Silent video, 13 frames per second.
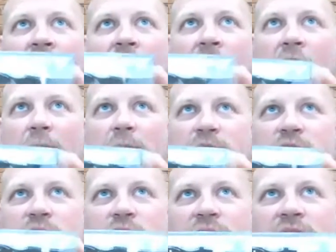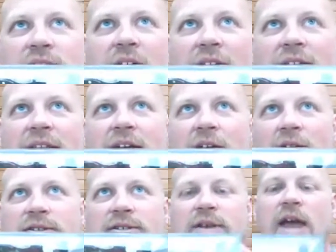There's a green dot in there.
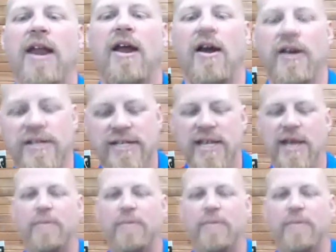It's kind of hard to see,